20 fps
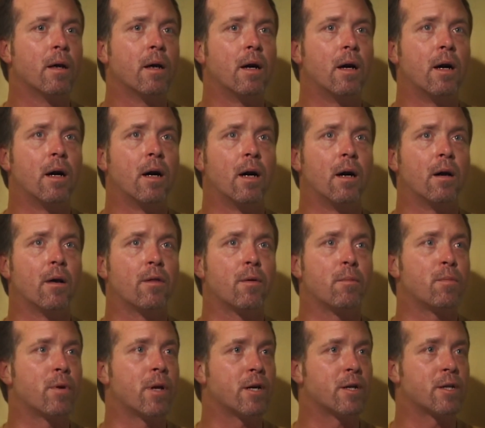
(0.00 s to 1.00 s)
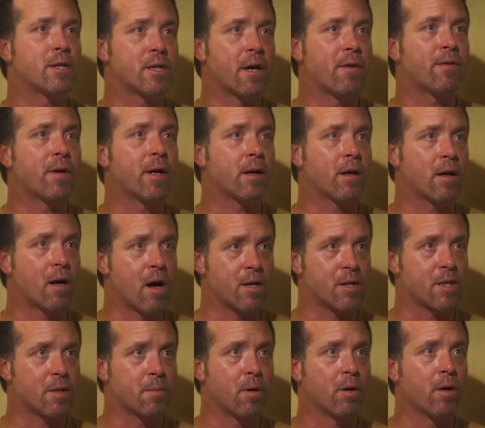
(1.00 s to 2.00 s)
Uh, the British Suffolk
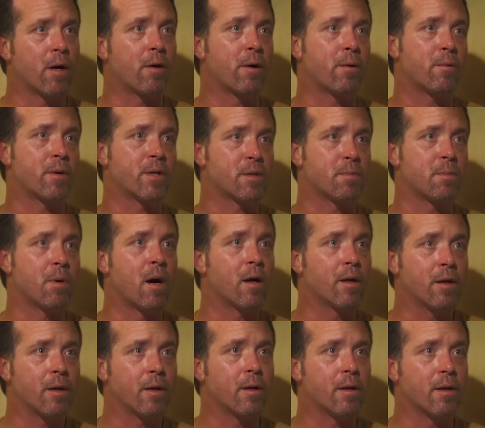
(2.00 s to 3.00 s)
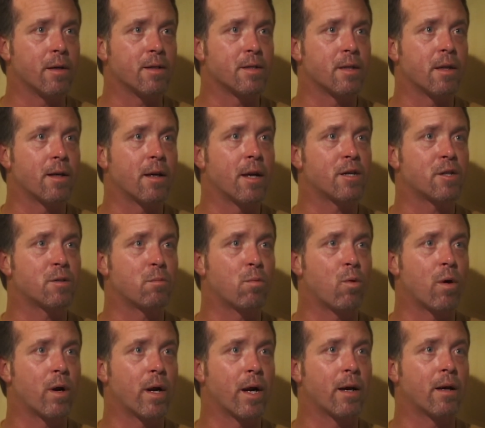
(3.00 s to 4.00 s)
Constabulary responded to this the next
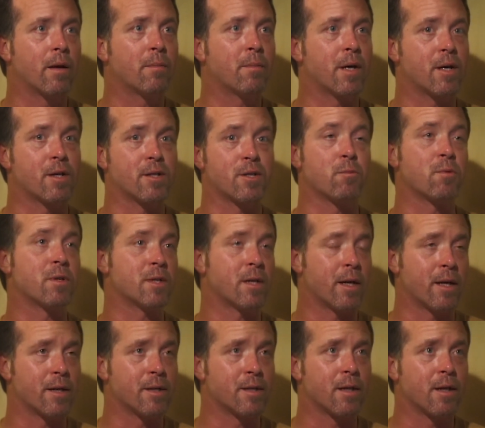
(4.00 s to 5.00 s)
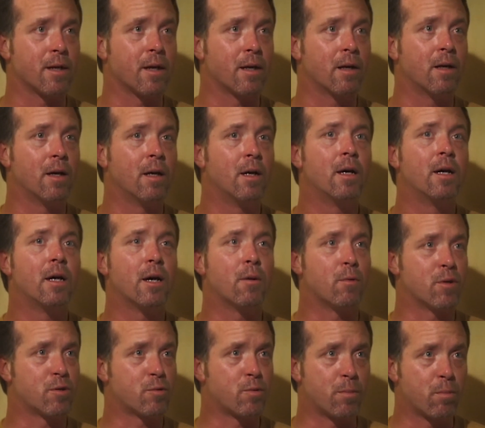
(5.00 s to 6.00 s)
morning because it was an incident. It
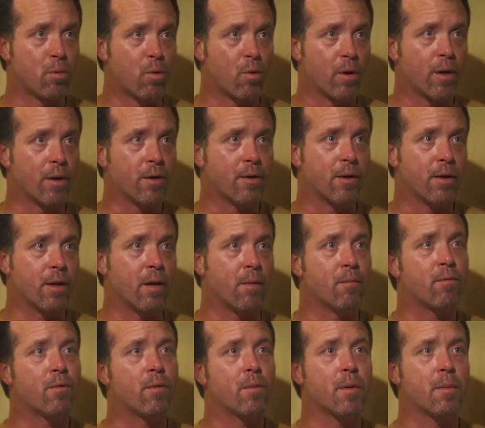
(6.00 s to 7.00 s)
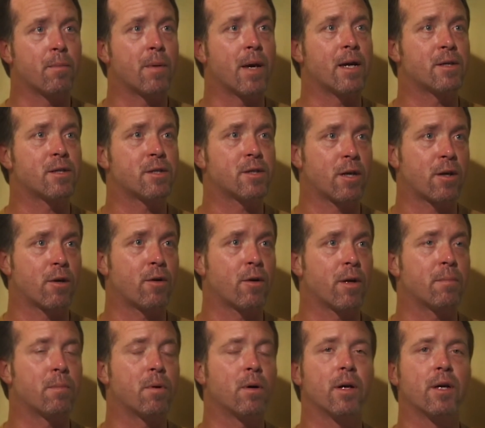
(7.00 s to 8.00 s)
was reported to them from the base
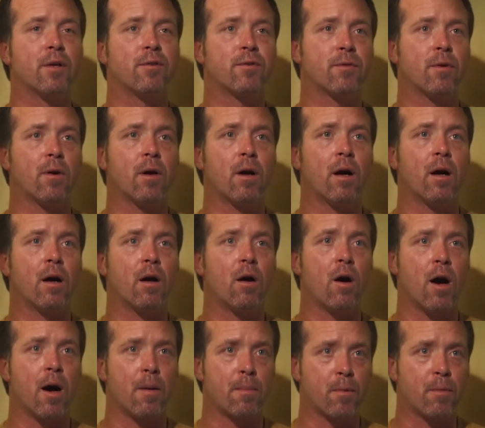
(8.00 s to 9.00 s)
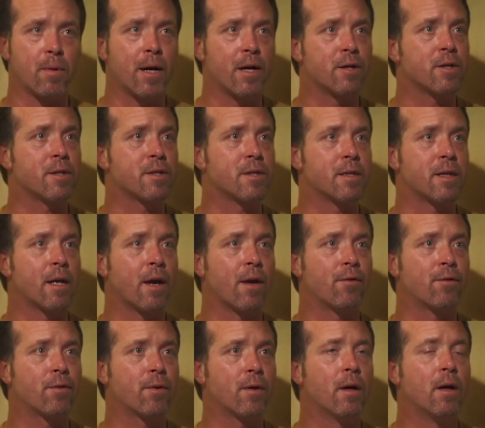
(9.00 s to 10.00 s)
security police uh, operations
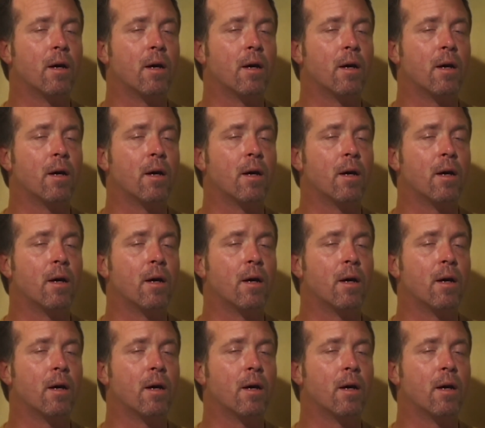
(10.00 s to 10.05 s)
desk